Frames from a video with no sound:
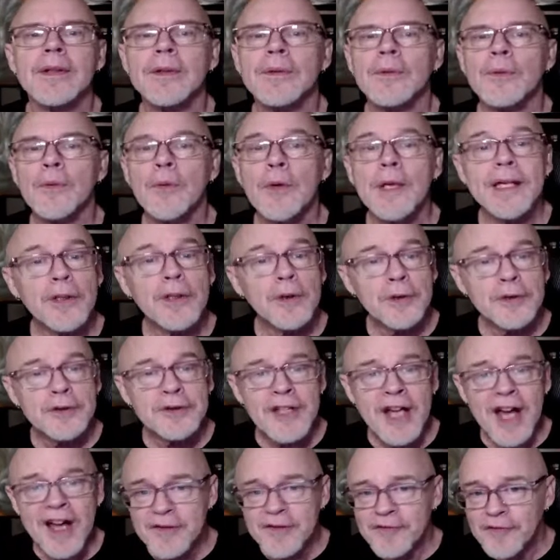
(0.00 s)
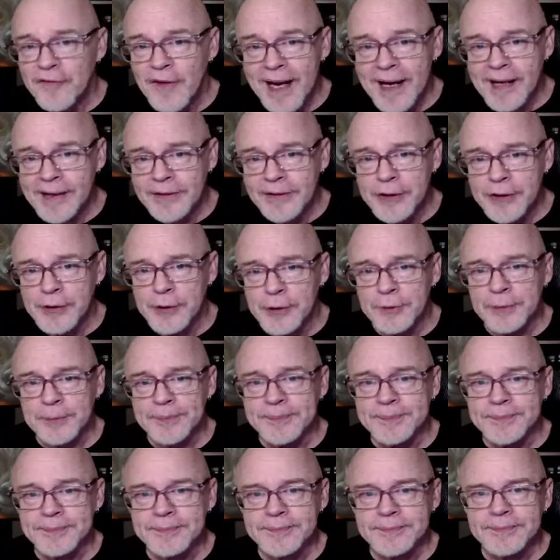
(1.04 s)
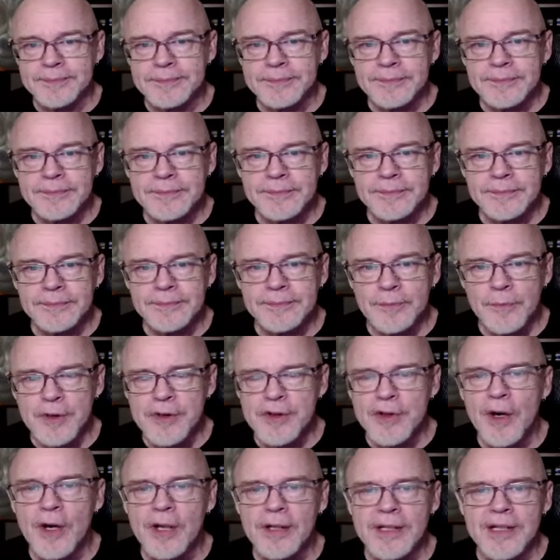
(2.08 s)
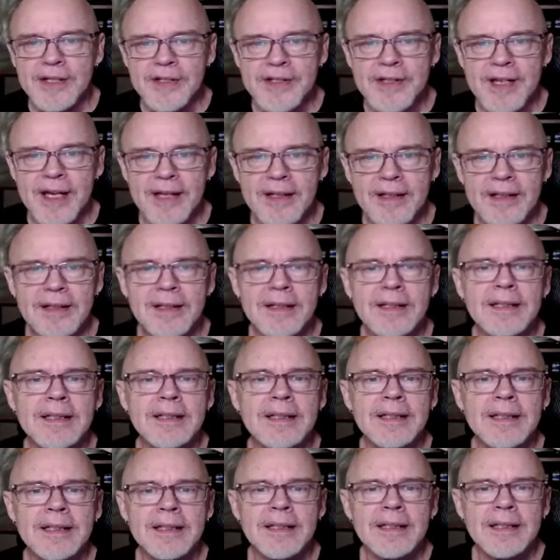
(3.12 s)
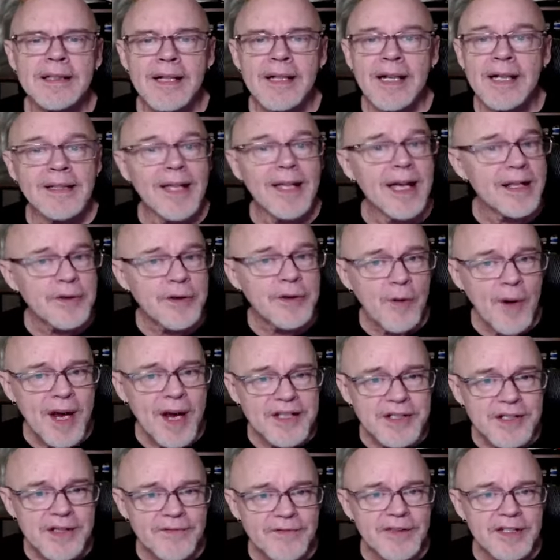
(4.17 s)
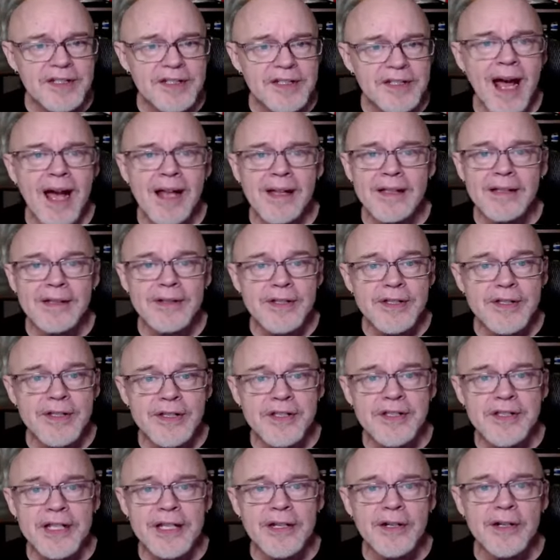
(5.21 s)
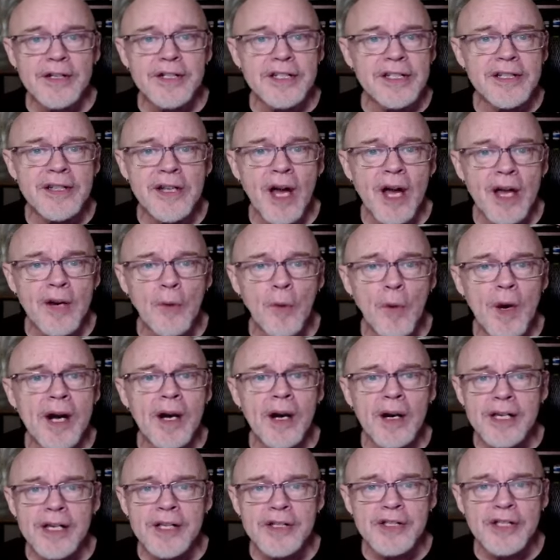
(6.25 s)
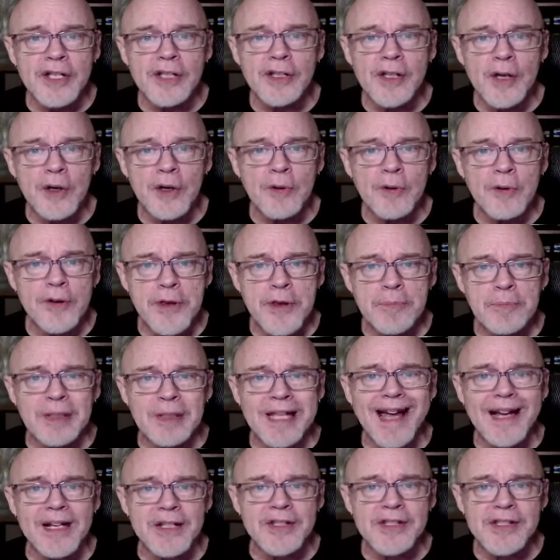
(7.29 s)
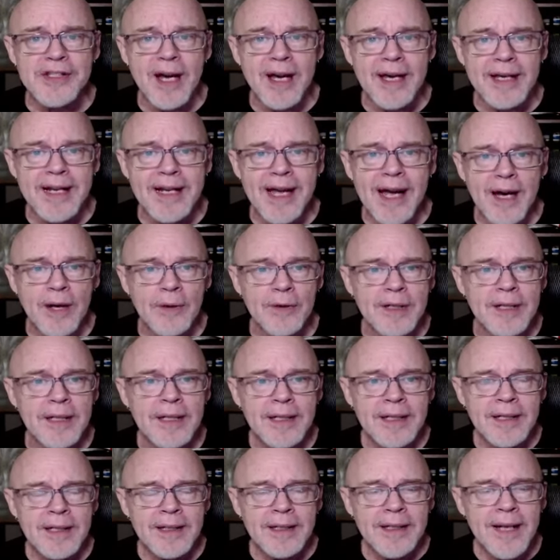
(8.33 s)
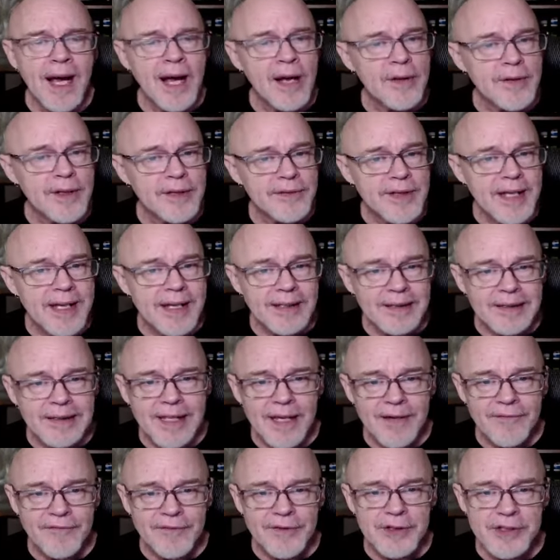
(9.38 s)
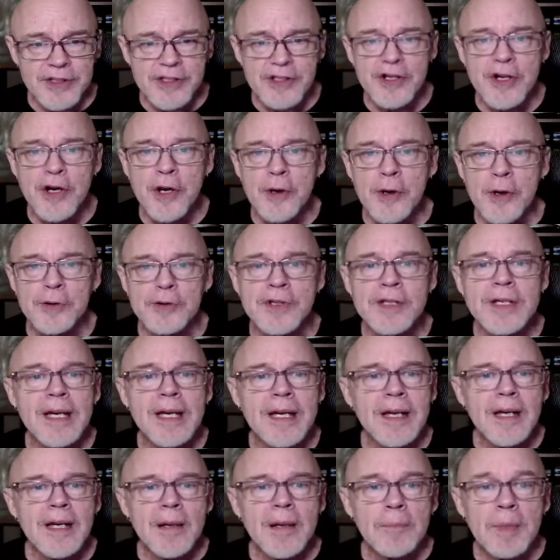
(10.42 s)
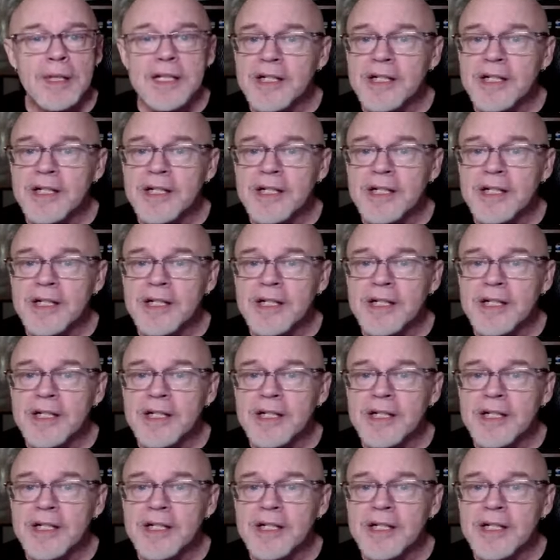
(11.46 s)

We could not find you, was all he said. Unlike the rest of the Talons, the singer did not wear his cloak with the black side out, now that they had left the snows, but